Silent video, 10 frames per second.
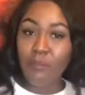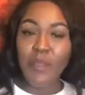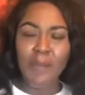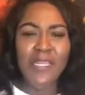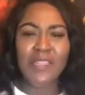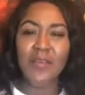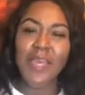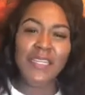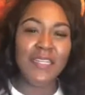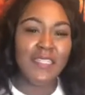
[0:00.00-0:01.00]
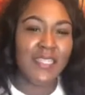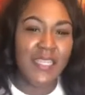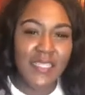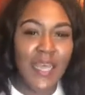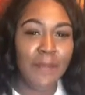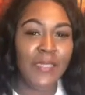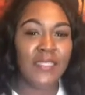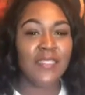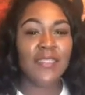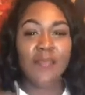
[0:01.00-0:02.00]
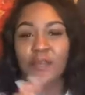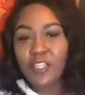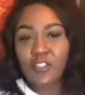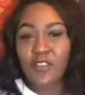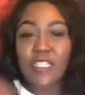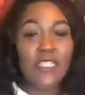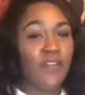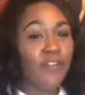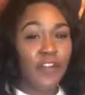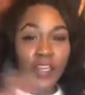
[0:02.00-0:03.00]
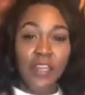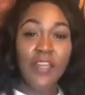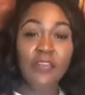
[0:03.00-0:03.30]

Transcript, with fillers: I mean, it's okay to discuss topics and stuff because you see stuff on the internet.